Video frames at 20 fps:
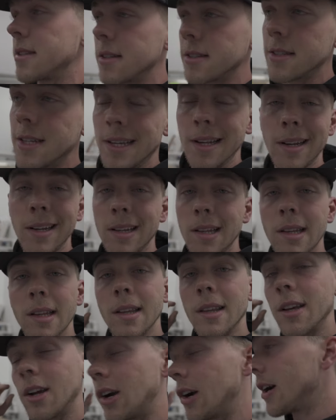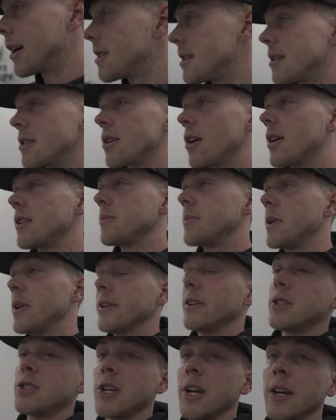to attempt the craziest car spin
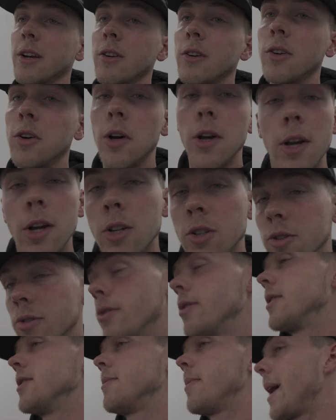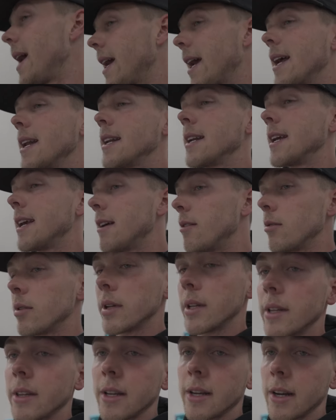on the channel. Troy is back at it again
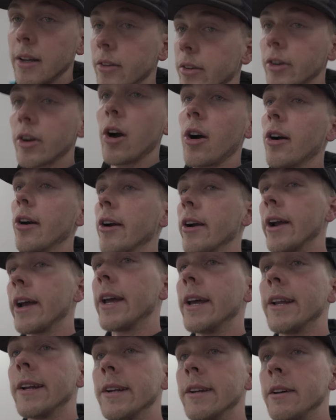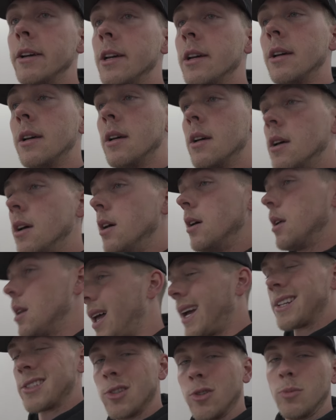with another car in
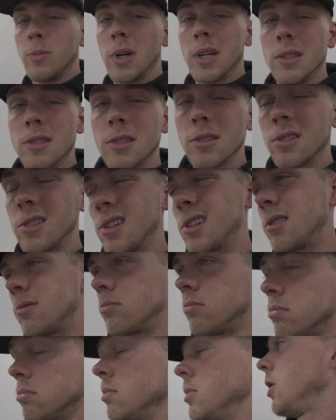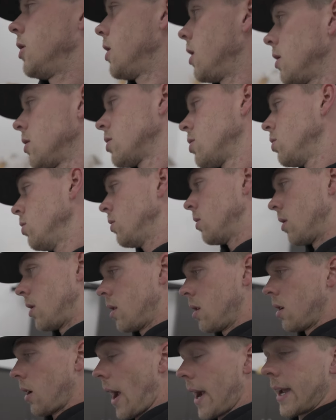like two months or so. You know, it's cool.
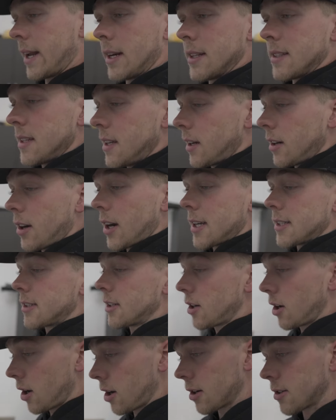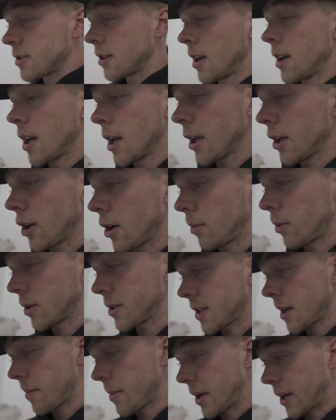I get to tent crazy cars. Y'all
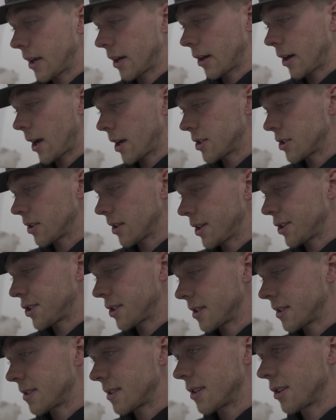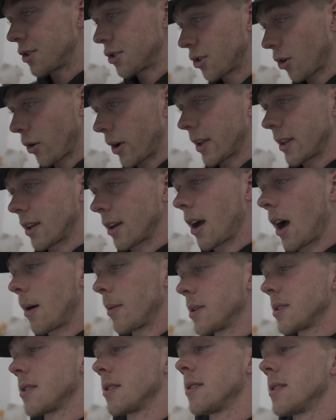boys say big congratulations to Troy in the
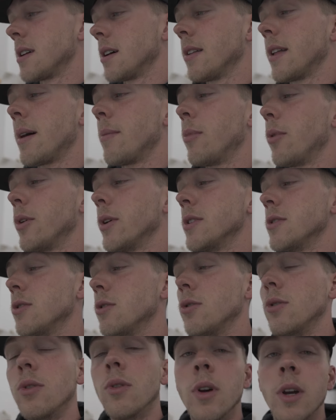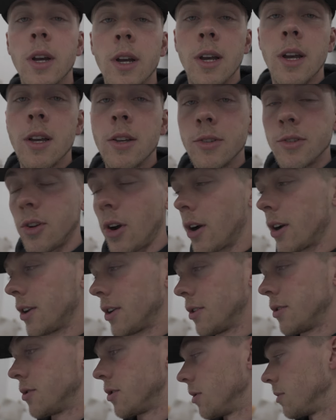comments and tell that boy to start a
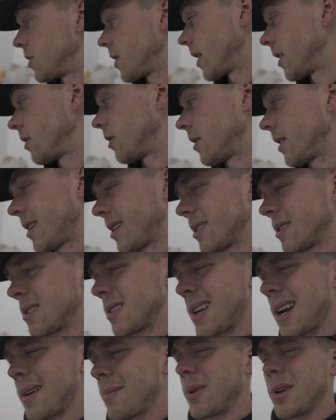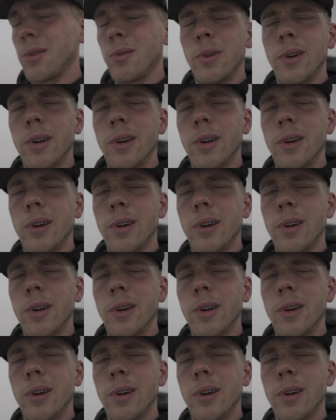YouTube channel and stop being